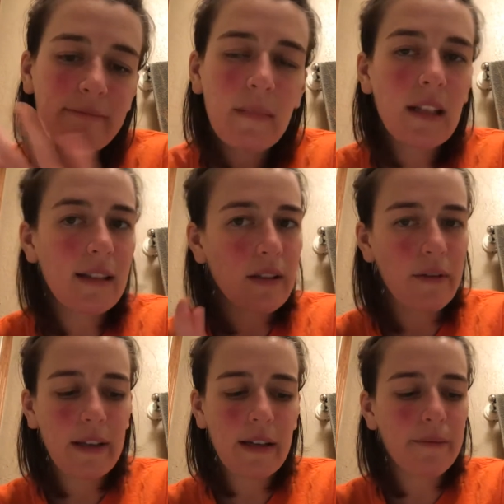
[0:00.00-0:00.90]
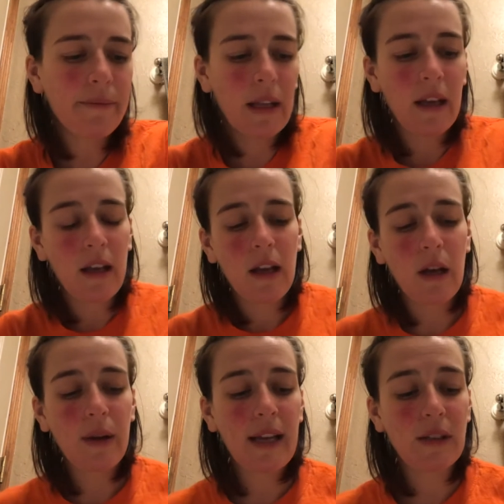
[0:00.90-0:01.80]
That's all I really know.
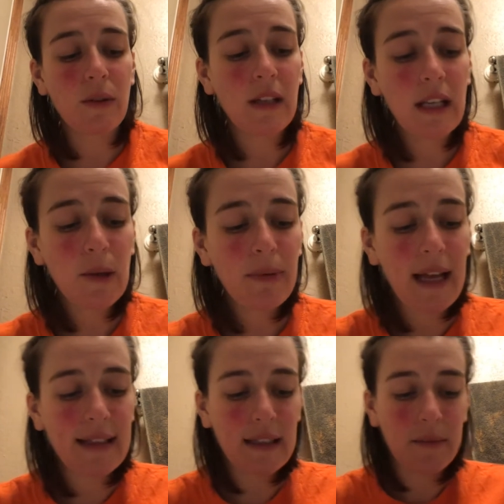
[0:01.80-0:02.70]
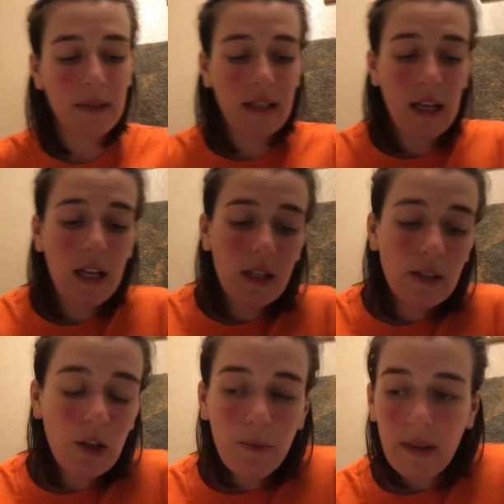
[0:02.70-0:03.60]
Okay, so neoplasms.
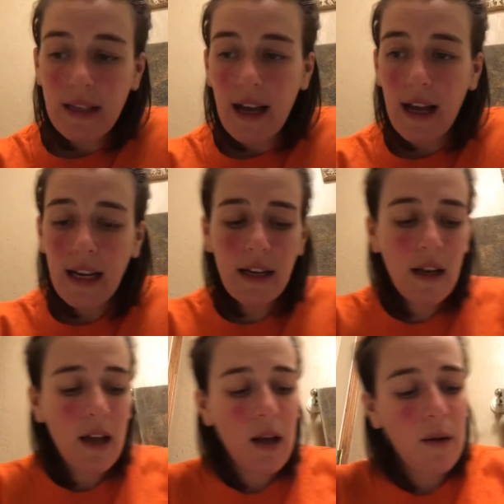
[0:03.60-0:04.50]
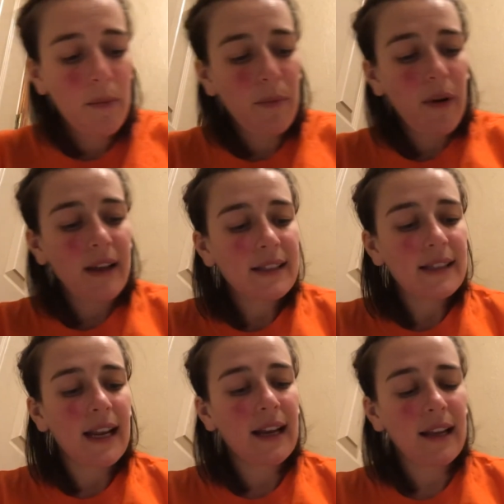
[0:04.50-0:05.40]
So benign
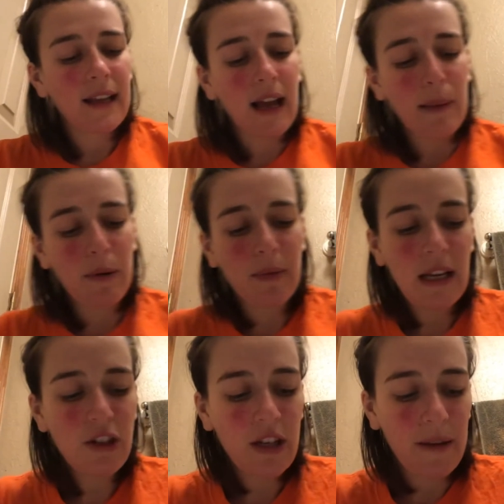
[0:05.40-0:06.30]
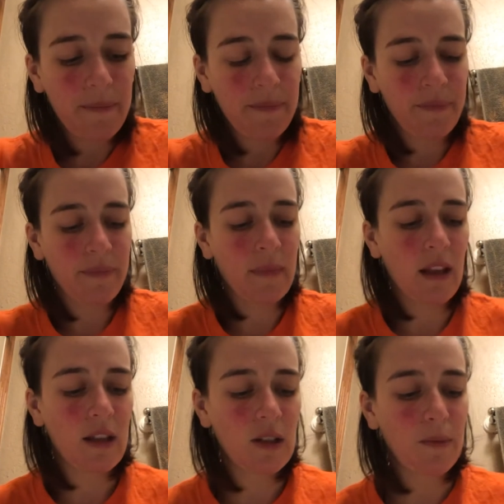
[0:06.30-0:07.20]
prostatic hyperplasia.
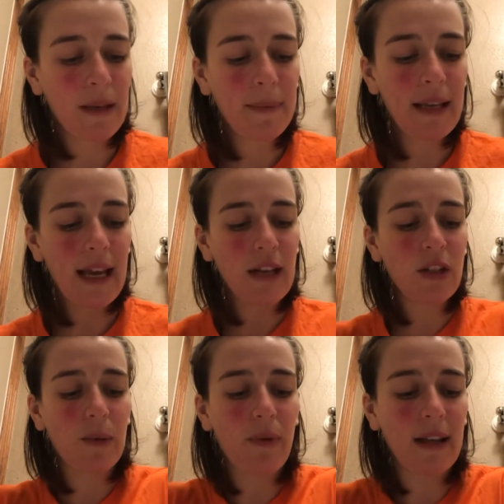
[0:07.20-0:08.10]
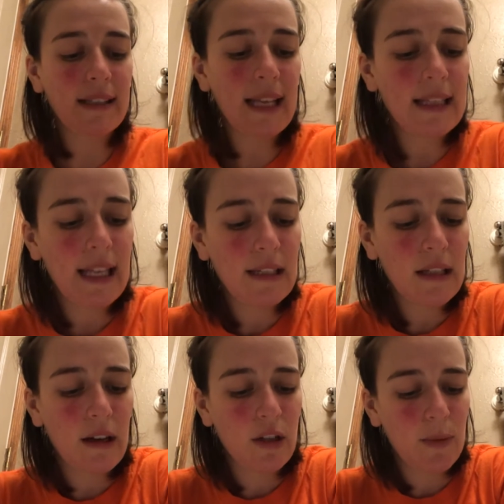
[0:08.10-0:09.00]
So BPH, or prostate gland
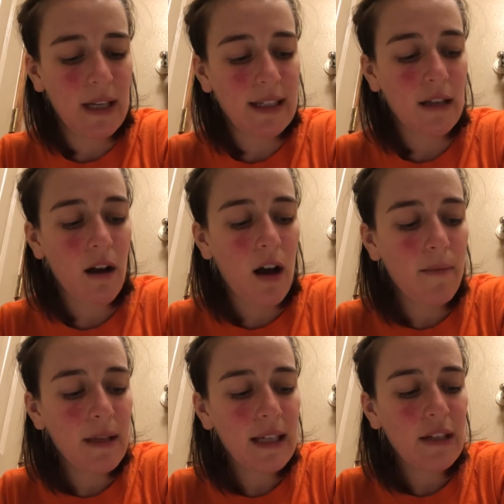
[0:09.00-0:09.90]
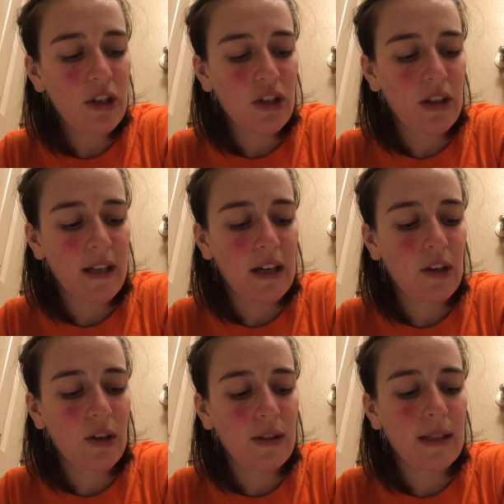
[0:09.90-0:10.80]
enlargement, is a common condition that
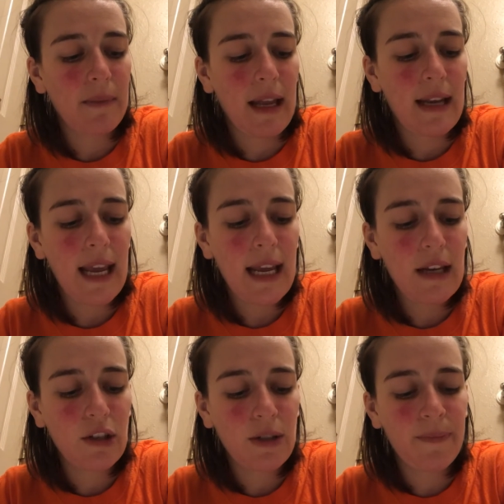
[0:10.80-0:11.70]
occurs as men age.